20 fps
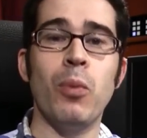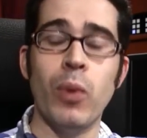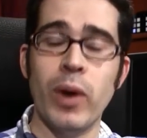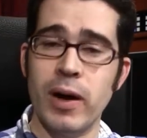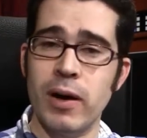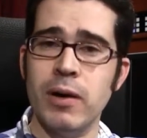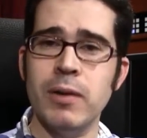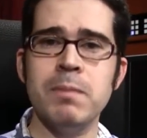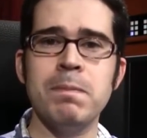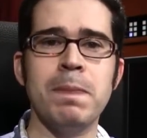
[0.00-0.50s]

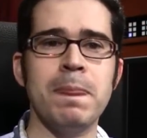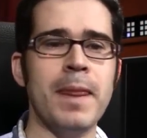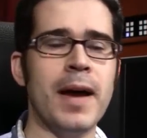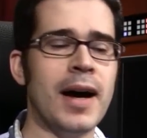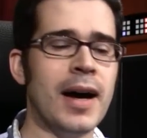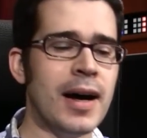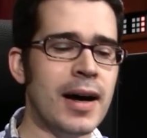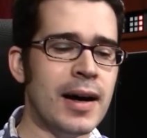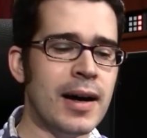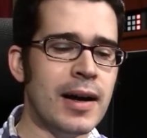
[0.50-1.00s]
Well,
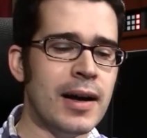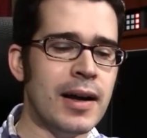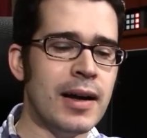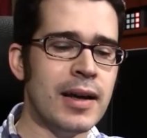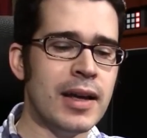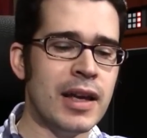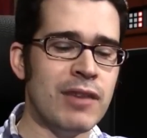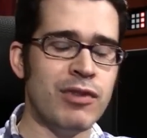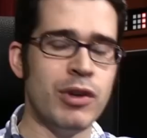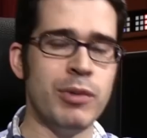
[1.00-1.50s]

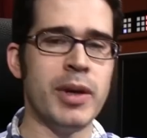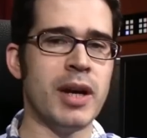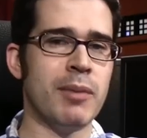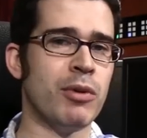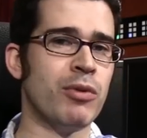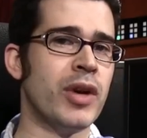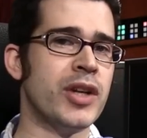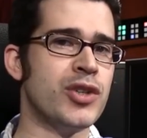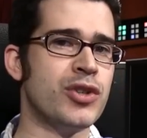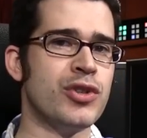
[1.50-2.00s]
if you
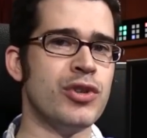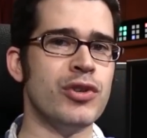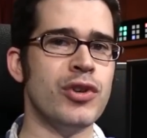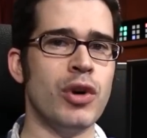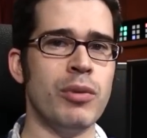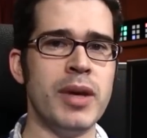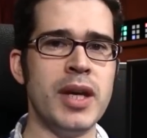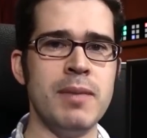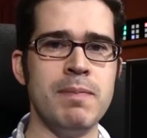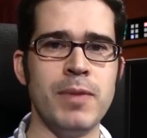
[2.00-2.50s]
become a registered
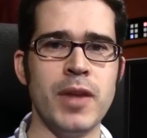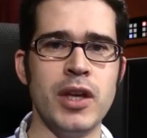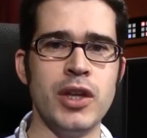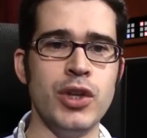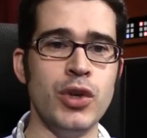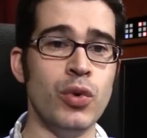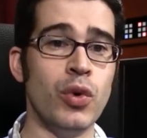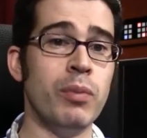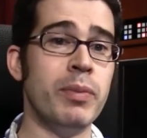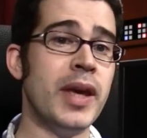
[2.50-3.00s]
Gnomie,
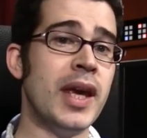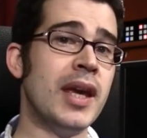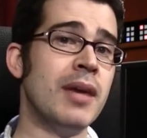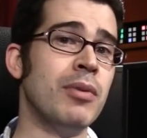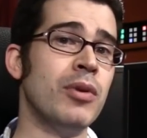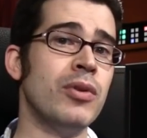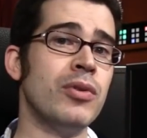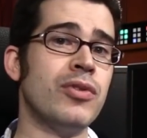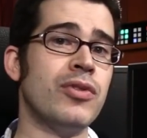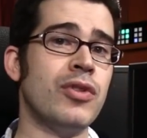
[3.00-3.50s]
you will be
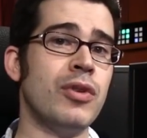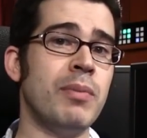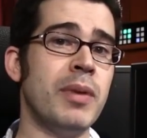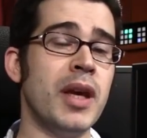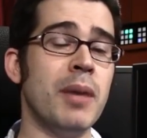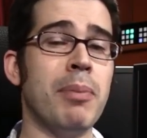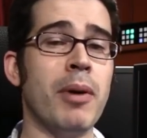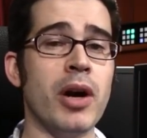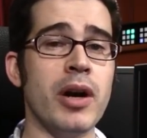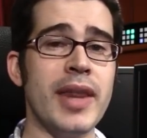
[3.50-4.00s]
able to
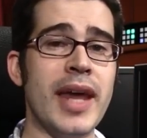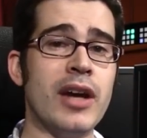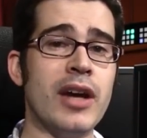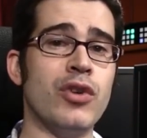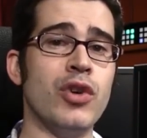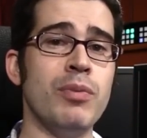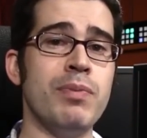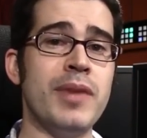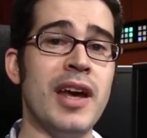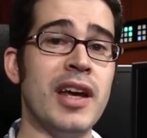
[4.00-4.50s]
be a part of
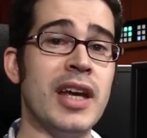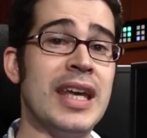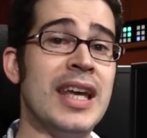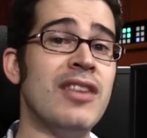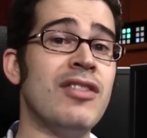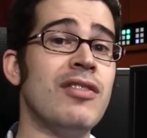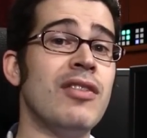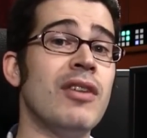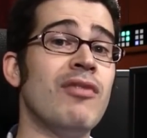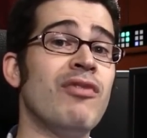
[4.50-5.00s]
that group that
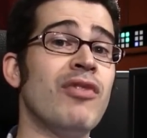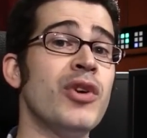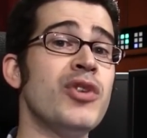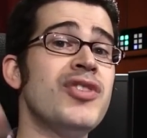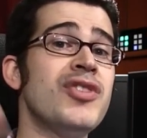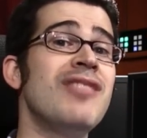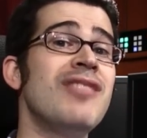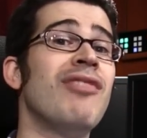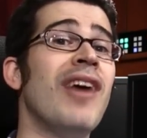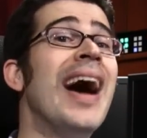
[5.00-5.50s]
gets
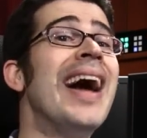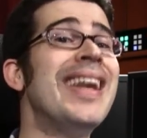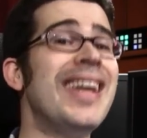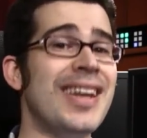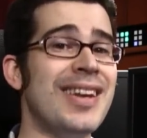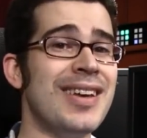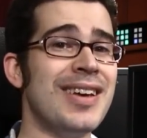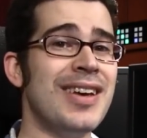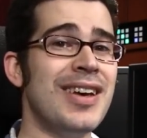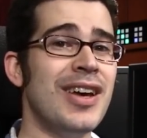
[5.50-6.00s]
first
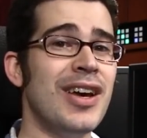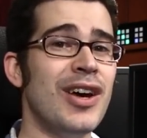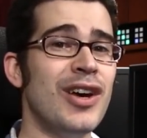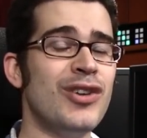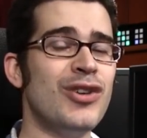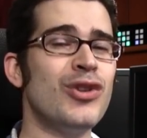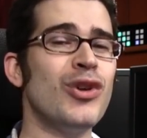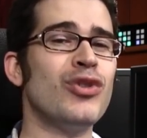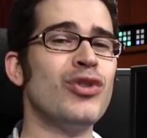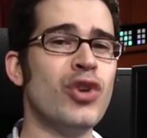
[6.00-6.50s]
invited
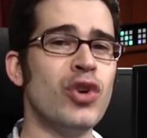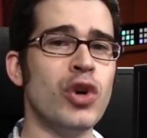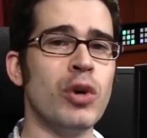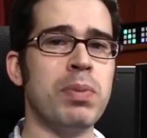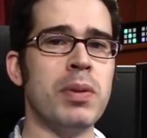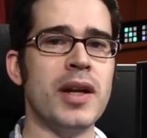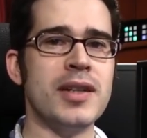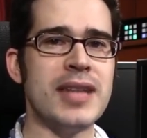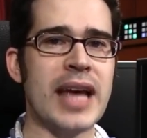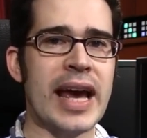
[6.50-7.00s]
to those
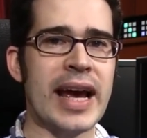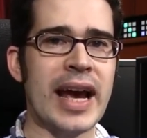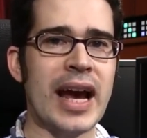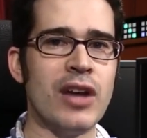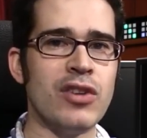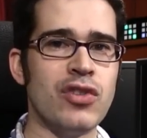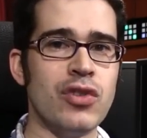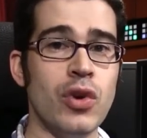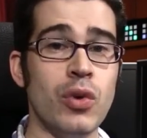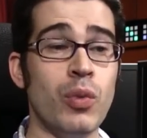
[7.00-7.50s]
Google Plus
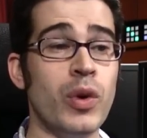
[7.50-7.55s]
Hangouts,